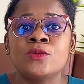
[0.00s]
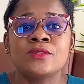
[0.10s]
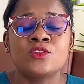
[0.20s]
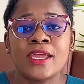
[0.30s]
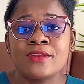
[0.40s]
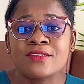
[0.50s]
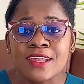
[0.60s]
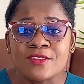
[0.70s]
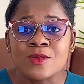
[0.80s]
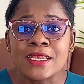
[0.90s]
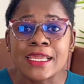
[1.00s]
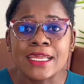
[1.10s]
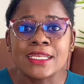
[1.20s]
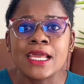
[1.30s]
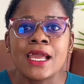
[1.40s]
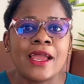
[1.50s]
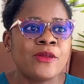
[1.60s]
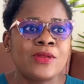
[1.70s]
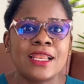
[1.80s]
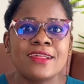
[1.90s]
trying to settle in, I
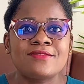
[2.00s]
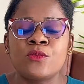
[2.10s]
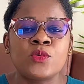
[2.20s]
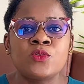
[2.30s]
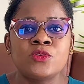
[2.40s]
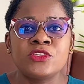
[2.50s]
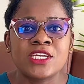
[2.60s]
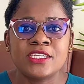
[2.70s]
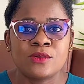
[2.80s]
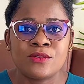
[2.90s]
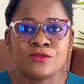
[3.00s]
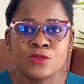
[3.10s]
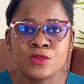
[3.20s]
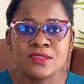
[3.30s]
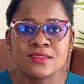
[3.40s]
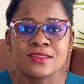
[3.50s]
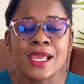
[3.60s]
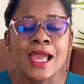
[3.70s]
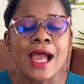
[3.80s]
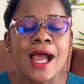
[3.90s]
realized that we couldn't charge our phones.
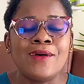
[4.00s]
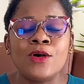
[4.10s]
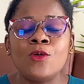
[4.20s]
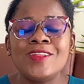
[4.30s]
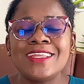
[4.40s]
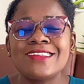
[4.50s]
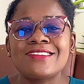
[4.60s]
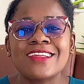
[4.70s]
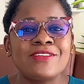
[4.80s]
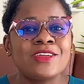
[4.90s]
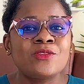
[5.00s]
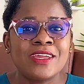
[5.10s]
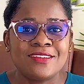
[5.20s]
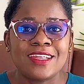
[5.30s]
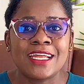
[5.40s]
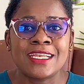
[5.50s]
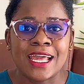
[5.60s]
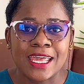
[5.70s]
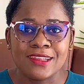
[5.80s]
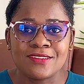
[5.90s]
Our only saving grace that
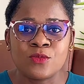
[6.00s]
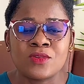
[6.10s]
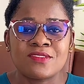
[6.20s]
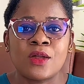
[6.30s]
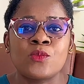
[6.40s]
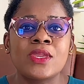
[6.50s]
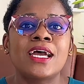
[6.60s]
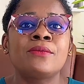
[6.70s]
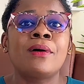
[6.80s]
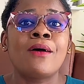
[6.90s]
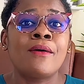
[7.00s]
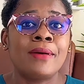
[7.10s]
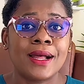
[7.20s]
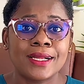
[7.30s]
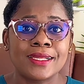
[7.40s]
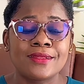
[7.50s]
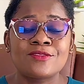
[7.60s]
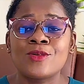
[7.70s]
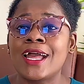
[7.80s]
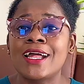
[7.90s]
night was that we had power bank.
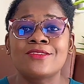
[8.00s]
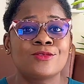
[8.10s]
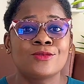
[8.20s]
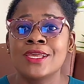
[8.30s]
So I had to